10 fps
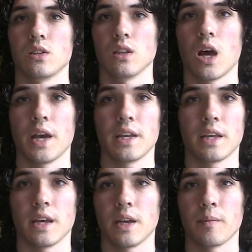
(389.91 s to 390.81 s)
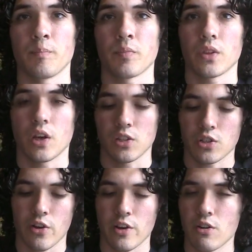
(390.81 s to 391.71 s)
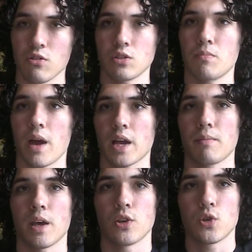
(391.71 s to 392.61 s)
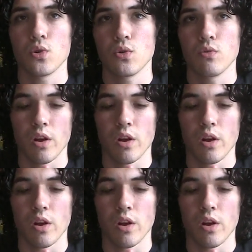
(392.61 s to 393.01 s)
Lion King, Gunstar Heroes, Pac-Man 2,